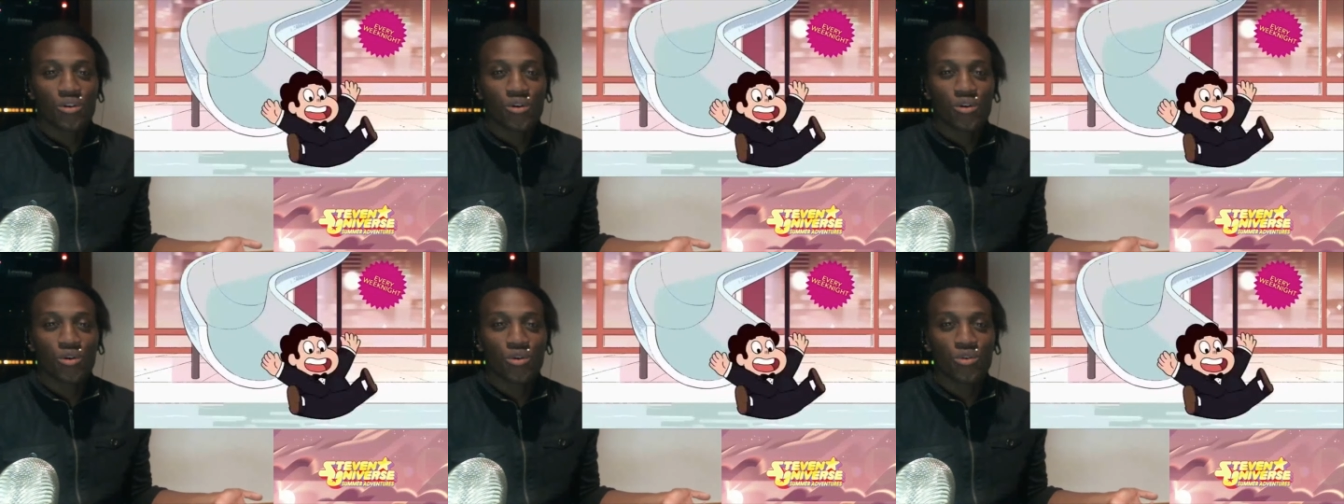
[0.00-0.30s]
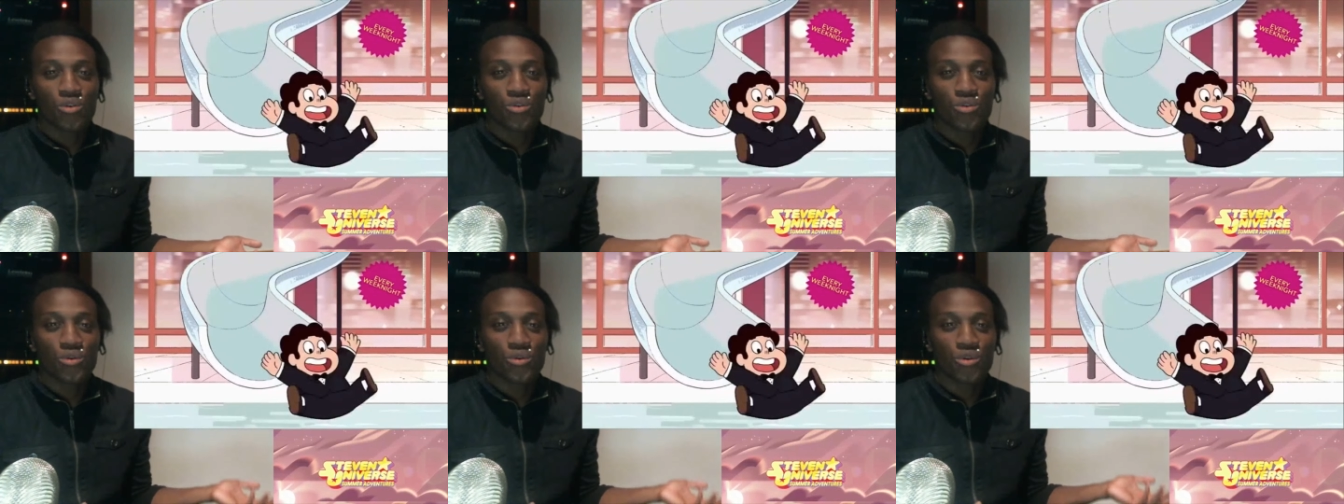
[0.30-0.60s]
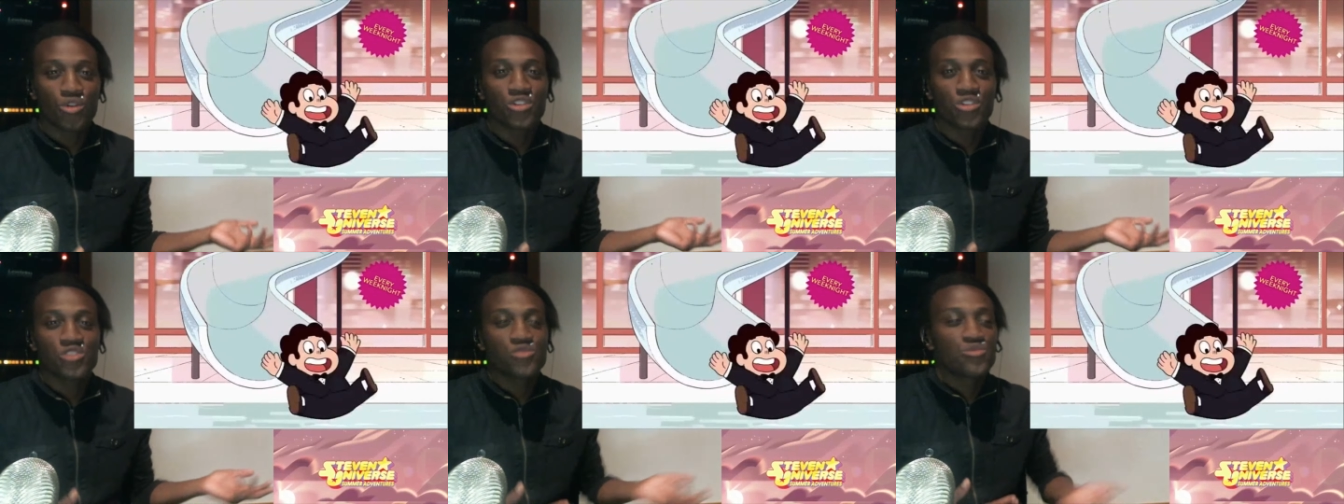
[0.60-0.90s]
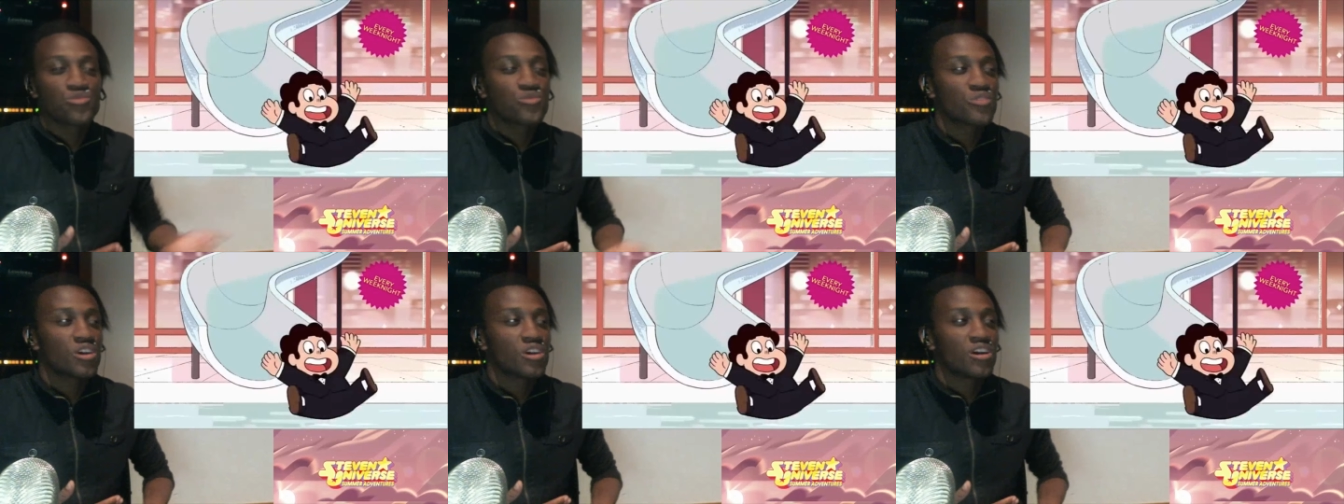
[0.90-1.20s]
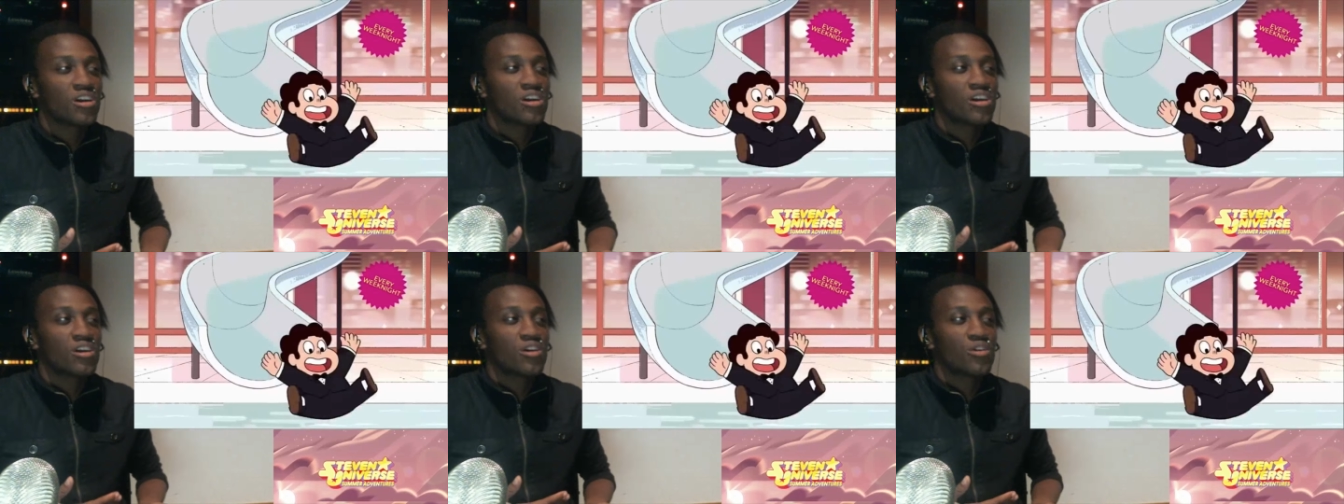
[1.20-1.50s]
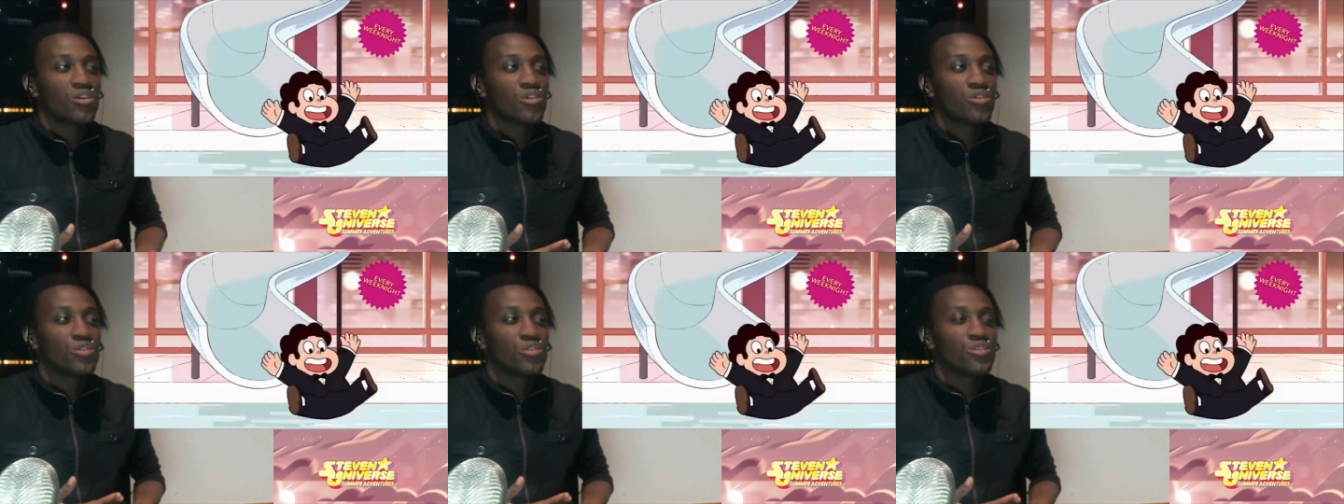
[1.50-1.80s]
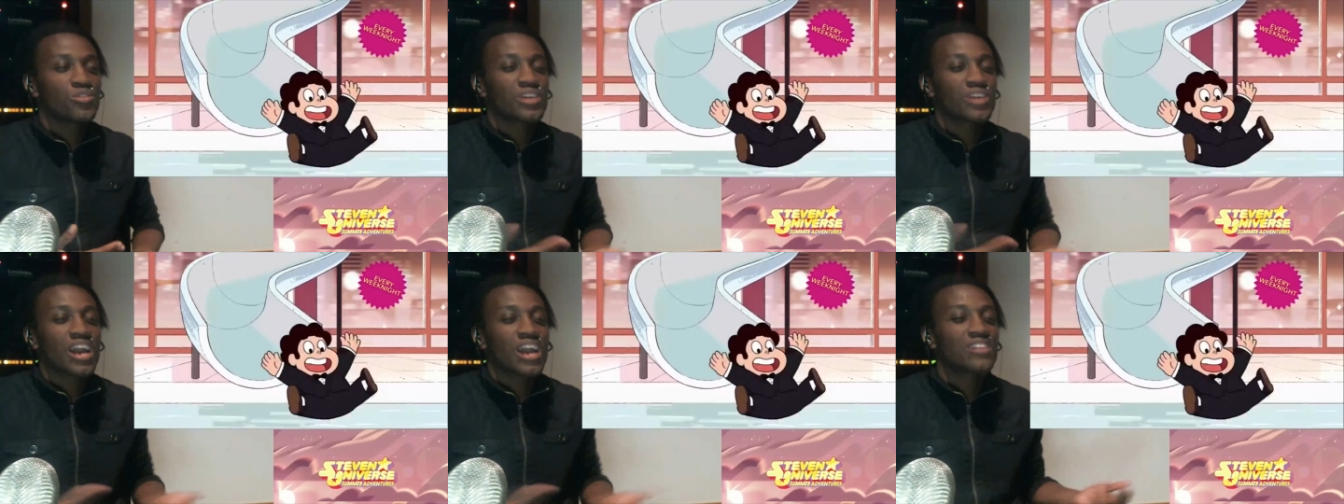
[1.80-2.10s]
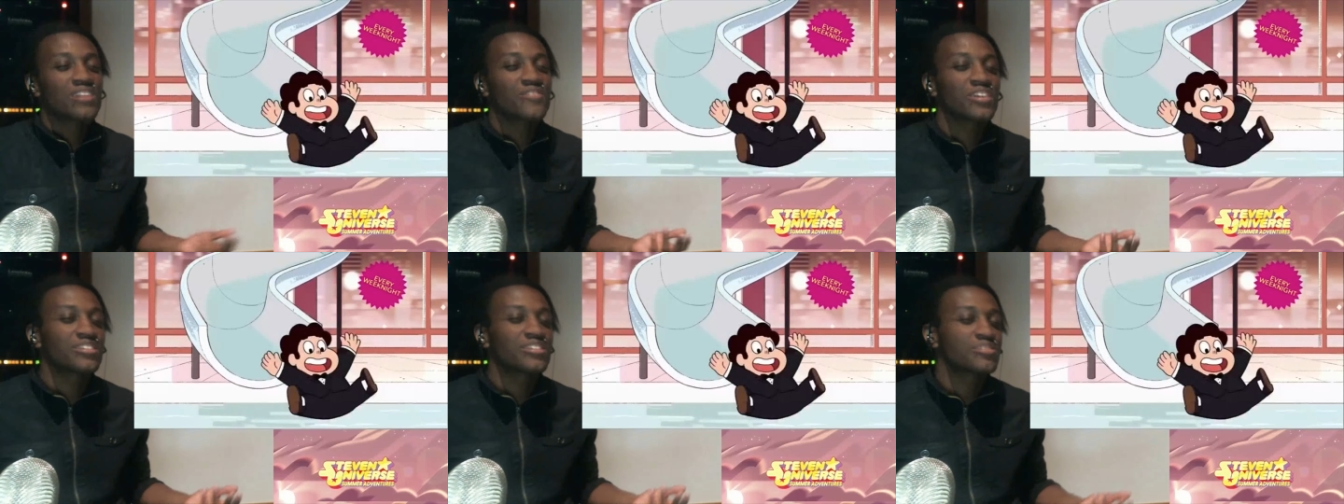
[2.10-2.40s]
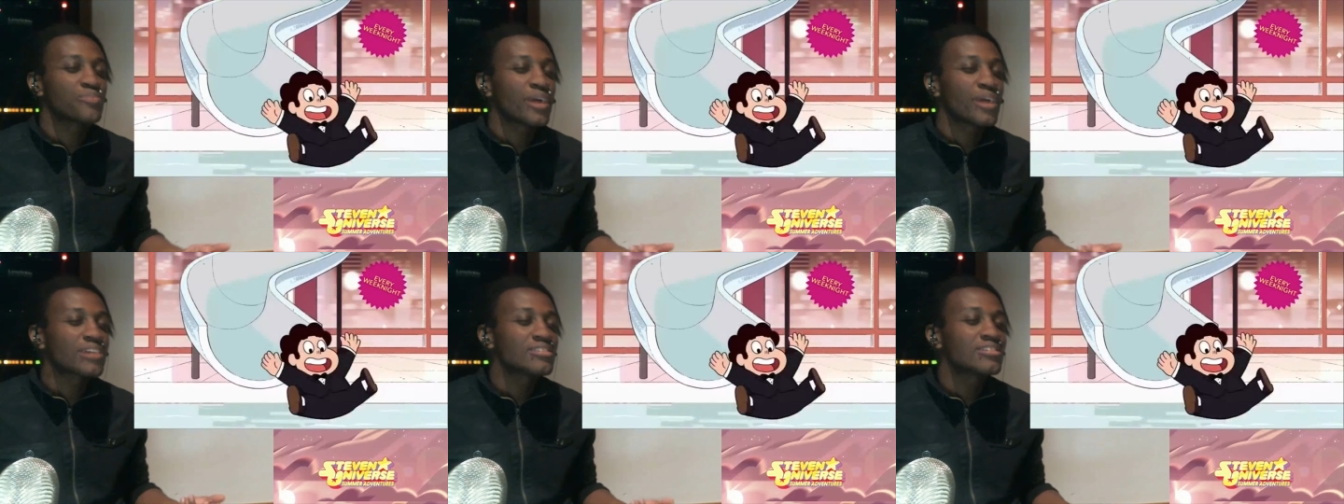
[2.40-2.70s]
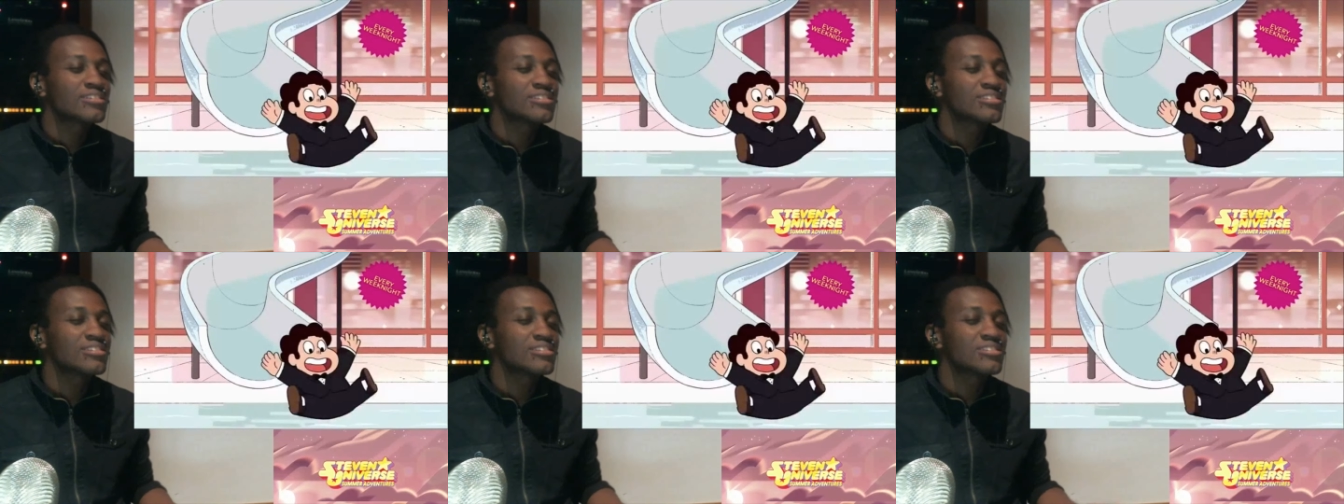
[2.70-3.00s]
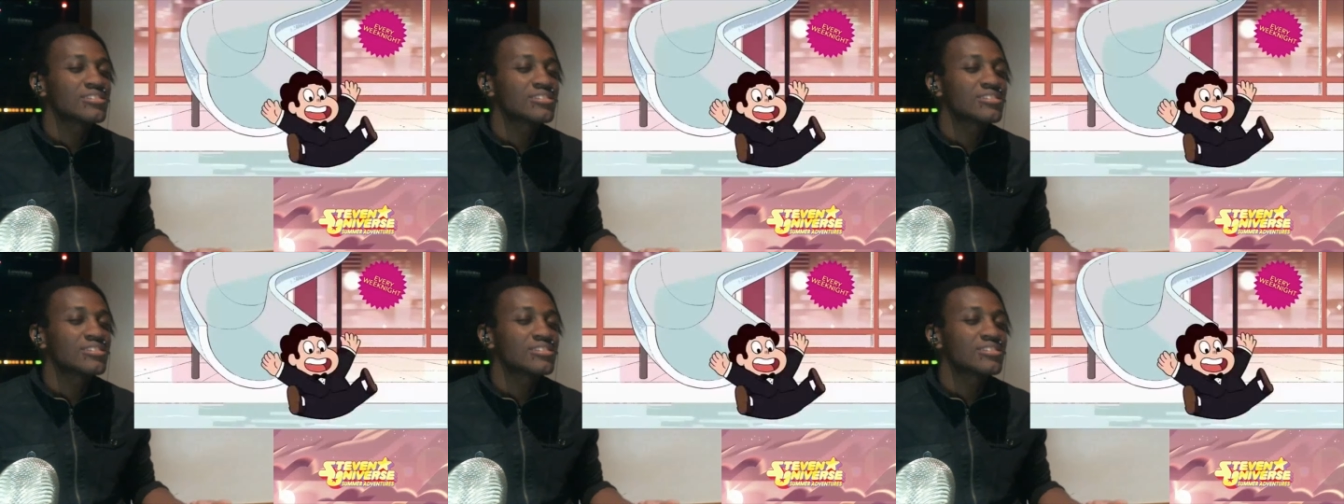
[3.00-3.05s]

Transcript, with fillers: who who you who you kind of expected